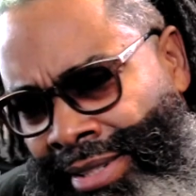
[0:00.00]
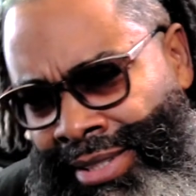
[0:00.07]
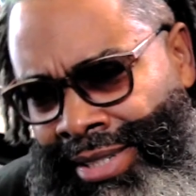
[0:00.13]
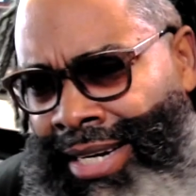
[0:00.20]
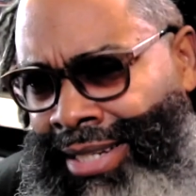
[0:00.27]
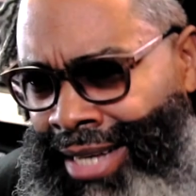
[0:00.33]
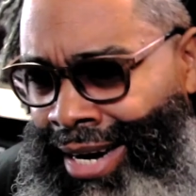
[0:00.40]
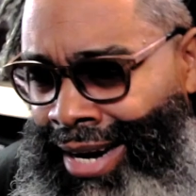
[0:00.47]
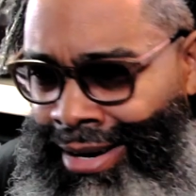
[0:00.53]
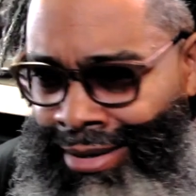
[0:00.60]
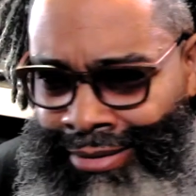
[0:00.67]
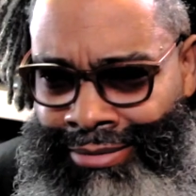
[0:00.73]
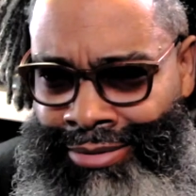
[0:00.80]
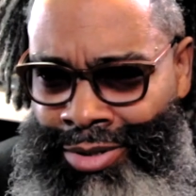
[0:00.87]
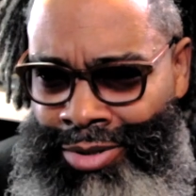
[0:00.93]
check that
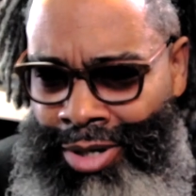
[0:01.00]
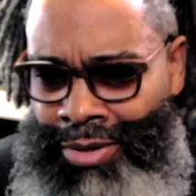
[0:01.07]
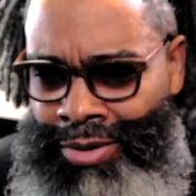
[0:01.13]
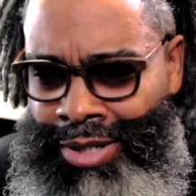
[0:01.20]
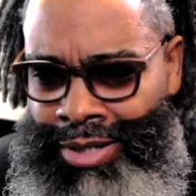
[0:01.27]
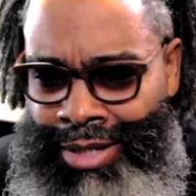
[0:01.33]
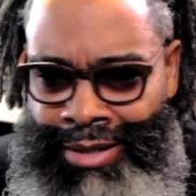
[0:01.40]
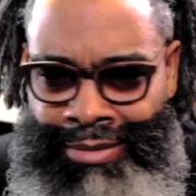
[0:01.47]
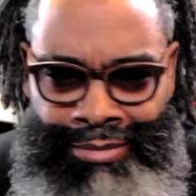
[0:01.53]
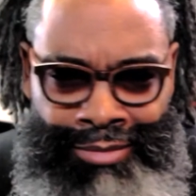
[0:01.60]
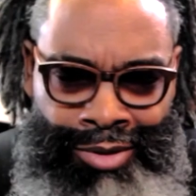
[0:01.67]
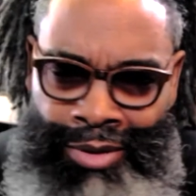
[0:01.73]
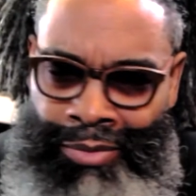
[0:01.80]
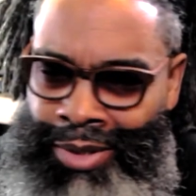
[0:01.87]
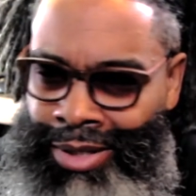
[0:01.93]
out,
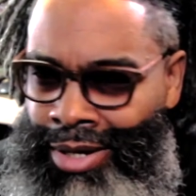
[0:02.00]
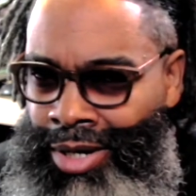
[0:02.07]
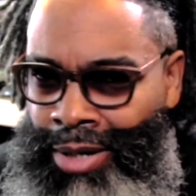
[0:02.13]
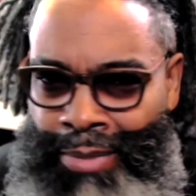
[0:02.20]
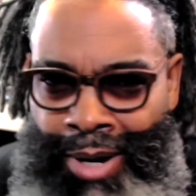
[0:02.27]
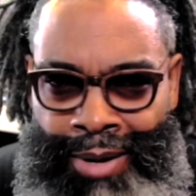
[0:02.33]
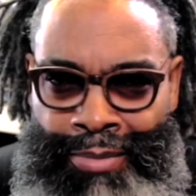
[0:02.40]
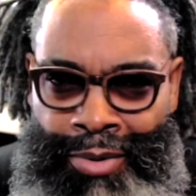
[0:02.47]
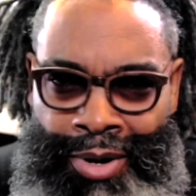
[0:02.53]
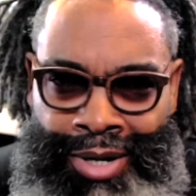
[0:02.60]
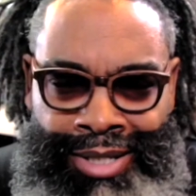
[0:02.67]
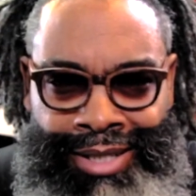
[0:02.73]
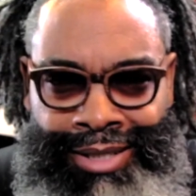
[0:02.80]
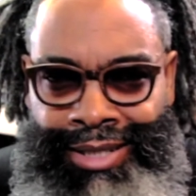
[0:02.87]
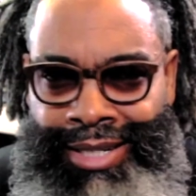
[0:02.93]
and we talk about more
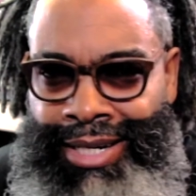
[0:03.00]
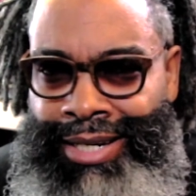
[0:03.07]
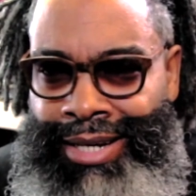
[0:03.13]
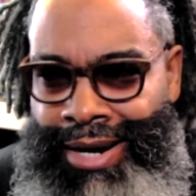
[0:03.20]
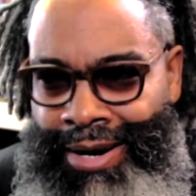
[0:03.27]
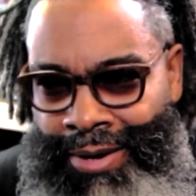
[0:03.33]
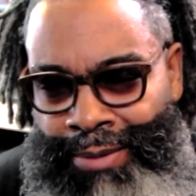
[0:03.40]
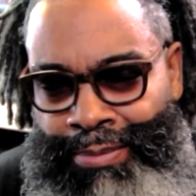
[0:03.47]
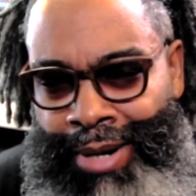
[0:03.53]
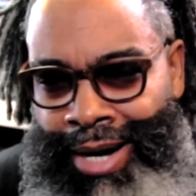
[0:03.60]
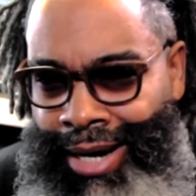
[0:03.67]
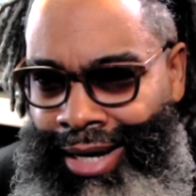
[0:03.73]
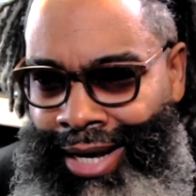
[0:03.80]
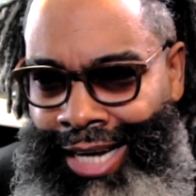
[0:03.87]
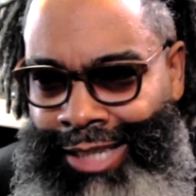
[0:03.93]
than just cutting hair on the
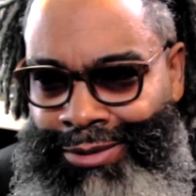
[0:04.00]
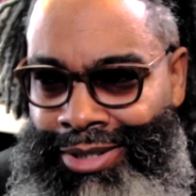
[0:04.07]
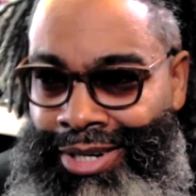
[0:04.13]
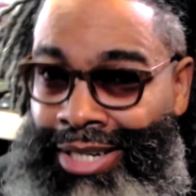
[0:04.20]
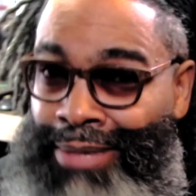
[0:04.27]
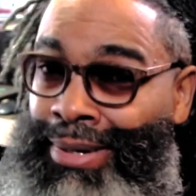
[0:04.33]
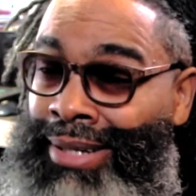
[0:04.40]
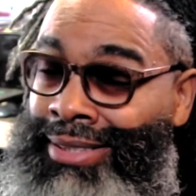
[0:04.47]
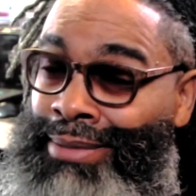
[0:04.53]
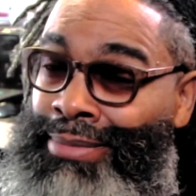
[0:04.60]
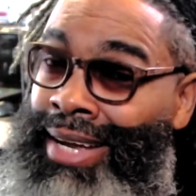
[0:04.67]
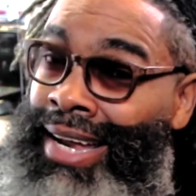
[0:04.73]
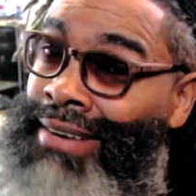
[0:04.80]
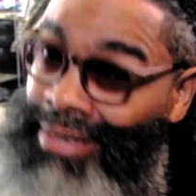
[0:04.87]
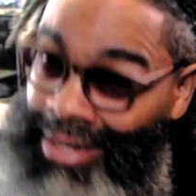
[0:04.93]
podcast. We talk about
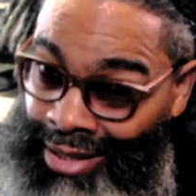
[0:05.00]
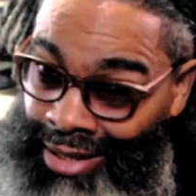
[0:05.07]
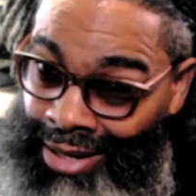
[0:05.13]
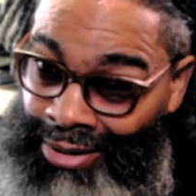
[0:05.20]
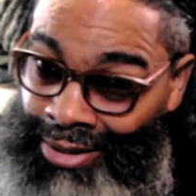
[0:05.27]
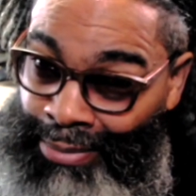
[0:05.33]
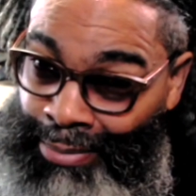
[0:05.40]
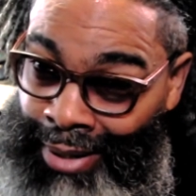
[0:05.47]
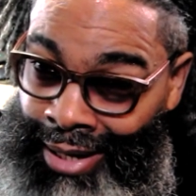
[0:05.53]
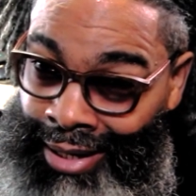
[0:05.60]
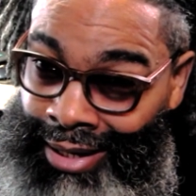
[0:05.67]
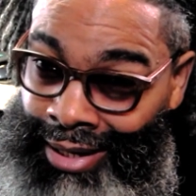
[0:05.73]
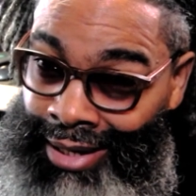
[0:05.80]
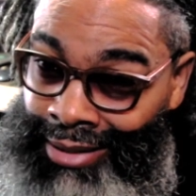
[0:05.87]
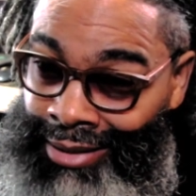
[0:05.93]
some of everything on the
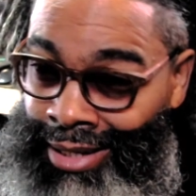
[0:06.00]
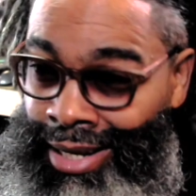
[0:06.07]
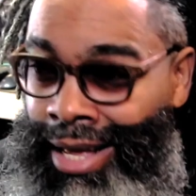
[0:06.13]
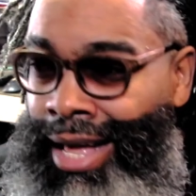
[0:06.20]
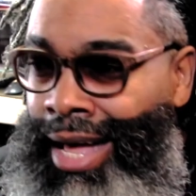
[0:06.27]
podcast.